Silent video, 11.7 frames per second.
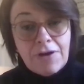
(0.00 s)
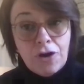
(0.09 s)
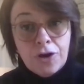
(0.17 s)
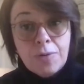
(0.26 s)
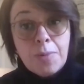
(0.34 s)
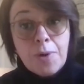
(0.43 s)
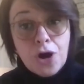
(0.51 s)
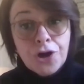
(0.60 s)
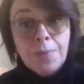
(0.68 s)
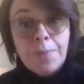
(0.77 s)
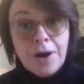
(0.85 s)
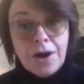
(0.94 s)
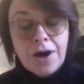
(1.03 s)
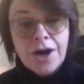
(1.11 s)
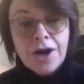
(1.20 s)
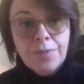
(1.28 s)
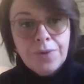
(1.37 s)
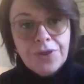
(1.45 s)
on a
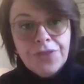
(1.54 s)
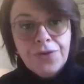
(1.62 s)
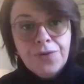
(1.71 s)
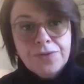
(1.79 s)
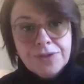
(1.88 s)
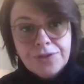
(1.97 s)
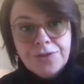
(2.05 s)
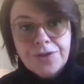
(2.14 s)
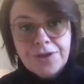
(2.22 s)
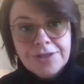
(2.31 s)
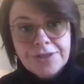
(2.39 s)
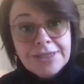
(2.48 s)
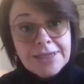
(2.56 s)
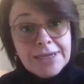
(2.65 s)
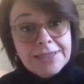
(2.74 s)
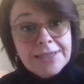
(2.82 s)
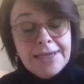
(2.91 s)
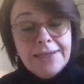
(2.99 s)
par with those in
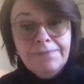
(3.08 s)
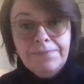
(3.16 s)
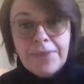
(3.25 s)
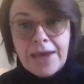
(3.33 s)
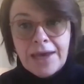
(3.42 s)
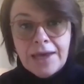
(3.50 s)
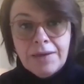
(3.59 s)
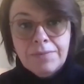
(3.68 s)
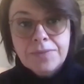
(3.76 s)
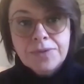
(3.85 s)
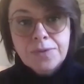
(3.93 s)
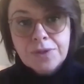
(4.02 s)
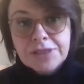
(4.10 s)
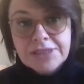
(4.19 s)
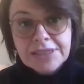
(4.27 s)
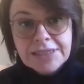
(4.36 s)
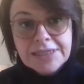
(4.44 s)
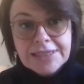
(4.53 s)
2019. So we're
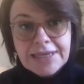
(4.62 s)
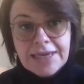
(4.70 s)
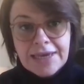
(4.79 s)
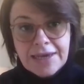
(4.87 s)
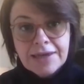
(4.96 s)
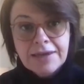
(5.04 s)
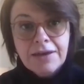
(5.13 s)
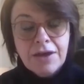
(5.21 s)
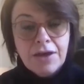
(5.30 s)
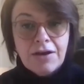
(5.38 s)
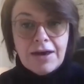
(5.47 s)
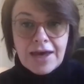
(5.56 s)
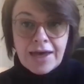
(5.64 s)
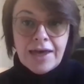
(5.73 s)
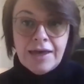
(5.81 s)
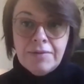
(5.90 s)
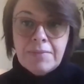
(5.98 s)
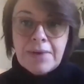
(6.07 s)
still seeing
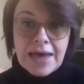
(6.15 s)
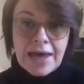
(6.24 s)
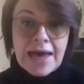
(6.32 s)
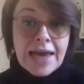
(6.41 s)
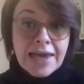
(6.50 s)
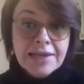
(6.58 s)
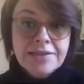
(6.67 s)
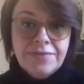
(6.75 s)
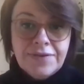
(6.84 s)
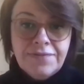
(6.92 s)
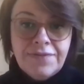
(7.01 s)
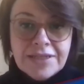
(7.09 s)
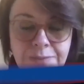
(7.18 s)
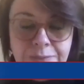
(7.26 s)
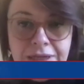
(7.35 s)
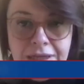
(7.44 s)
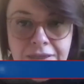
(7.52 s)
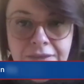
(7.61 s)
active
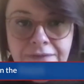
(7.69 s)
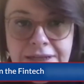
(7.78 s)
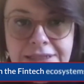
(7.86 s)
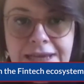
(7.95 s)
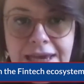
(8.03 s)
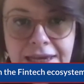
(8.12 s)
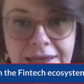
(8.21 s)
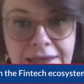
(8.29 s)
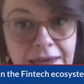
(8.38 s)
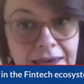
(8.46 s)
investment in the fintech